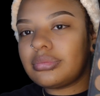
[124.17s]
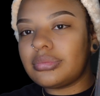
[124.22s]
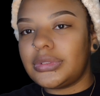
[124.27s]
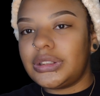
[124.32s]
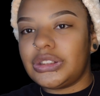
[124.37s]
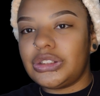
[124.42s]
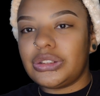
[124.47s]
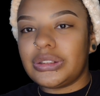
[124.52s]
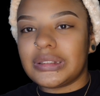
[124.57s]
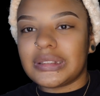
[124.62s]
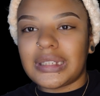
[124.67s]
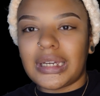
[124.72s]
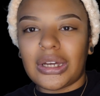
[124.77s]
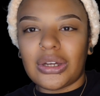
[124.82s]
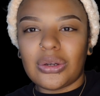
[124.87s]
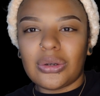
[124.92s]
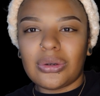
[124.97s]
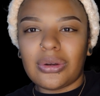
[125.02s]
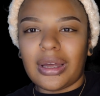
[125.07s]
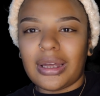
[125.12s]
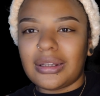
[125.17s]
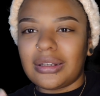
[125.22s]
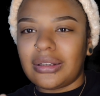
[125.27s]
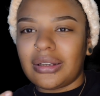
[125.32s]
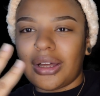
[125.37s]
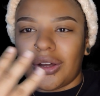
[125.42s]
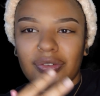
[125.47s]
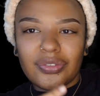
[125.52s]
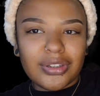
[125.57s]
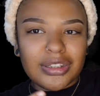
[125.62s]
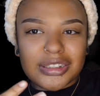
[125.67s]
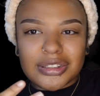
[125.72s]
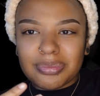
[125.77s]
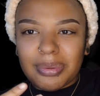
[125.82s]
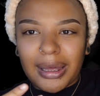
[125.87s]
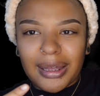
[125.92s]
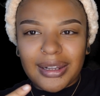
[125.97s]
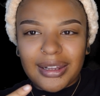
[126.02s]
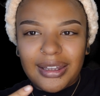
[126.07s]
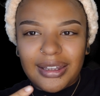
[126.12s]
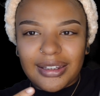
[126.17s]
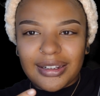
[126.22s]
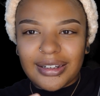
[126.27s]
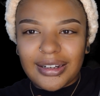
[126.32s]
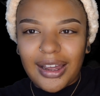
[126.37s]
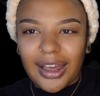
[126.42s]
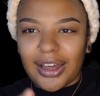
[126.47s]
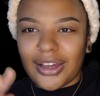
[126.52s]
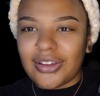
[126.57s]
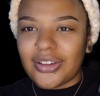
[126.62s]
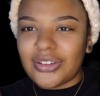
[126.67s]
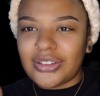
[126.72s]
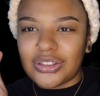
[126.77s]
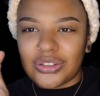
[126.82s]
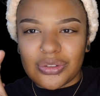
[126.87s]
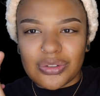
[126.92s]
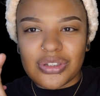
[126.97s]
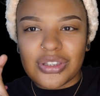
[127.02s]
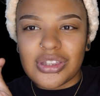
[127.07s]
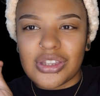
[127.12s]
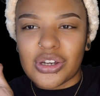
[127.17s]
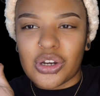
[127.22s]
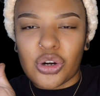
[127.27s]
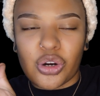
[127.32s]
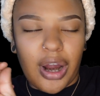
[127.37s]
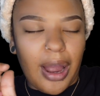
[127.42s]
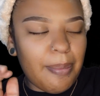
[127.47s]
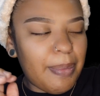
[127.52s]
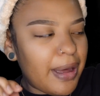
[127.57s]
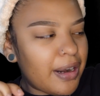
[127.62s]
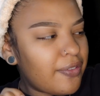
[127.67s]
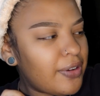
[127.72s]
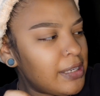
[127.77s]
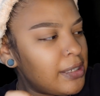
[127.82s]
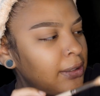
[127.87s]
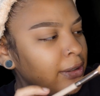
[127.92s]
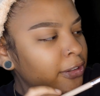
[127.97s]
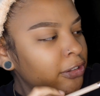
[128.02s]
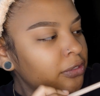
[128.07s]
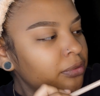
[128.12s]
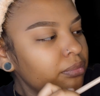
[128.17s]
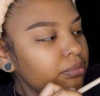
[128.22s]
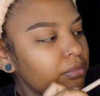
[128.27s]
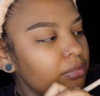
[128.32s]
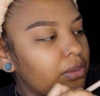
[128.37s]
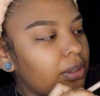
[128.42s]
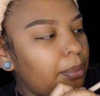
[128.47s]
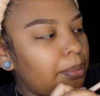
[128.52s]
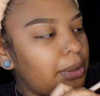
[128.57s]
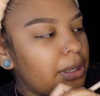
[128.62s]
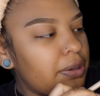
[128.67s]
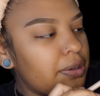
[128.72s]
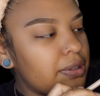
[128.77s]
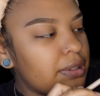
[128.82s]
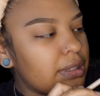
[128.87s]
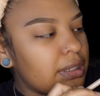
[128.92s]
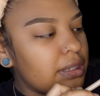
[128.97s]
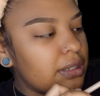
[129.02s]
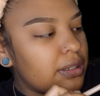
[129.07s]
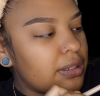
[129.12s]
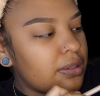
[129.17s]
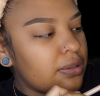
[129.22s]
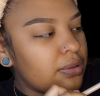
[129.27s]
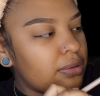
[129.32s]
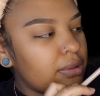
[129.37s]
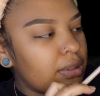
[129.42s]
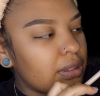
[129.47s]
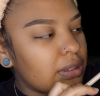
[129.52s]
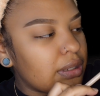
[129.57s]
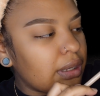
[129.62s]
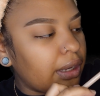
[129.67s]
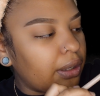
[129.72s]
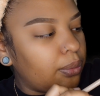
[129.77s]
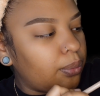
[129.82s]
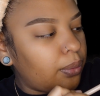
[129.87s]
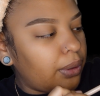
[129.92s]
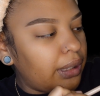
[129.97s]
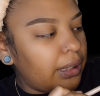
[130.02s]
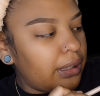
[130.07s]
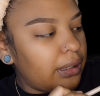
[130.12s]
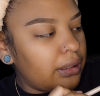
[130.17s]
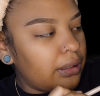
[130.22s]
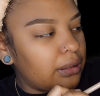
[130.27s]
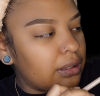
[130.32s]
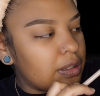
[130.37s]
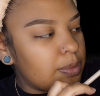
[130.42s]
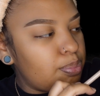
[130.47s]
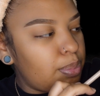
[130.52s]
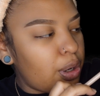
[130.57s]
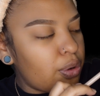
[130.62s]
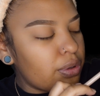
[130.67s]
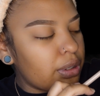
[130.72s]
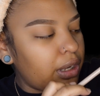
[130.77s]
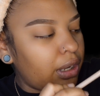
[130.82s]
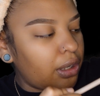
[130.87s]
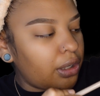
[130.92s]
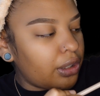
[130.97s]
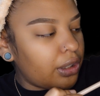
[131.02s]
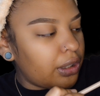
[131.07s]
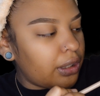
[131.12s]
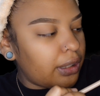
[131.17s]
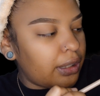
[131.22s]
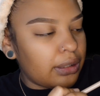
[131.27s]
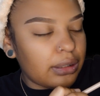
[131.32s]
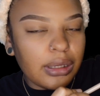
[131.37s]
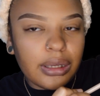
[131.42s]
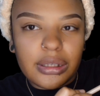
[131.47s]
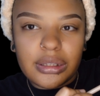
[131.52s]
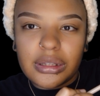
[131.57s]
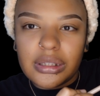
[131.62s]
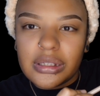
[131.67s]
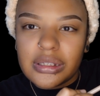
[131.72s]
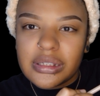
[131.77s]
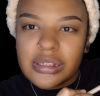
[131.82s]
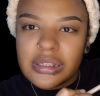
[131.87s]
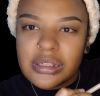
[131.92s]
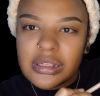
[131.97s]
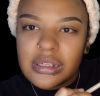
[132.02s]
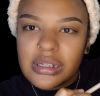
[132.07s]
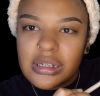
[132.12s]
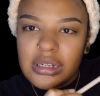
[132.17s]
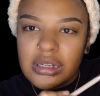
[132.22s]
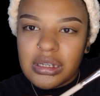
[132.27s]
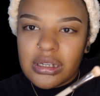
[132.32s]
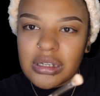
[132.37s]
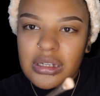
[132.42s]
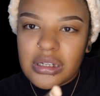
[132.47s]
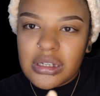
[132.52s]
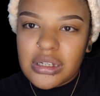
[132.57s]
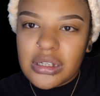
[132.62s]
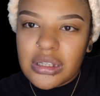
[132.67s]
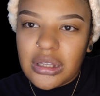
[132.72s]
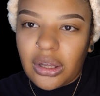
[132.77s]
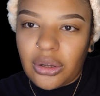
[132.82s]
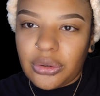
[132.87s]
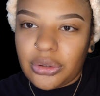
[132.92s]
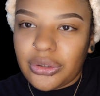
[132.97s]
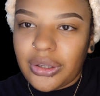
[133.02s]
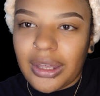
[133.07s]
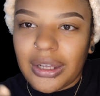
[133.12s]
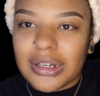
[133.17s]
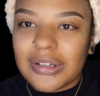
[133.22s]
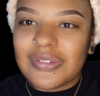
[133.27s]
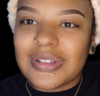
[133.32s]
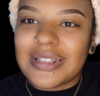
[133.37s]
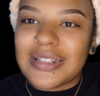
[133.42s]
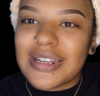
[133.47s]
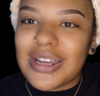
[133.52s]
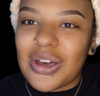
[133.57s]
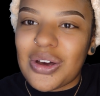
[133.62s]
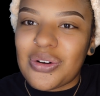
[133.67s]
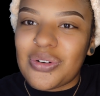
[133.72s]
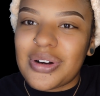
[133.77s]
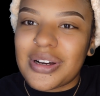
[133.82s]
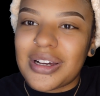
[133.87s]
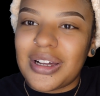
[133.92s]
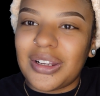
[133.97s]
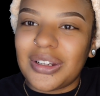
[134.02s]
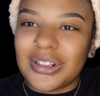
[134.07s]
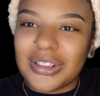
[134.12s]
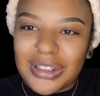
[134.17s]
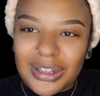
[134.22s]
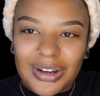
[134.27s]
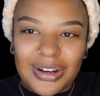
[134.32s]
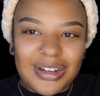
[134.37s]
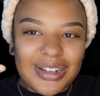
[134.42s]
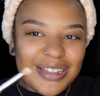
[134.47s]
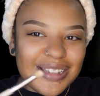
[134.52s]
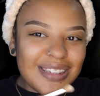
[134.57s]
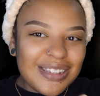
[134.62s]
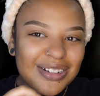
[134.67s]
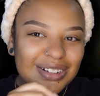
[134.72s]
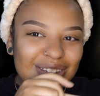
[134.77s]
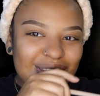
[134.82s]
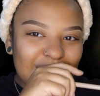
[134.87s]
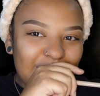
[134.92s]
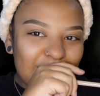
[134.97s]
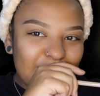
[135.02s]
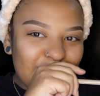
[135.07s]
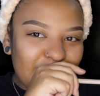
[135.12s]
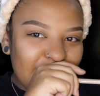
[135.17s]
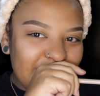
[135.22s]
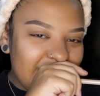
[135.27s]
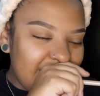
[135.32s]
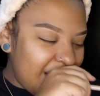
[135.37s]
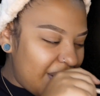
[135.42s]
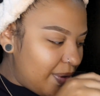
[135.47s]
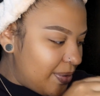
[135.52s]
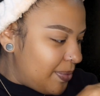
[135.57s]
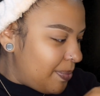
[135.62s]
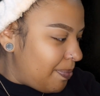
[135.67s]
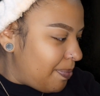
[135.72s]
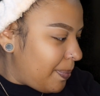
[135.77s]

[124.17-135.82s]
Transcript: As you can tell, I love this palette. I used the crap out of it. I'm gonna use these two, this like white, this bone color, and like this, oh, you can't even tell what color they are because they're so run down.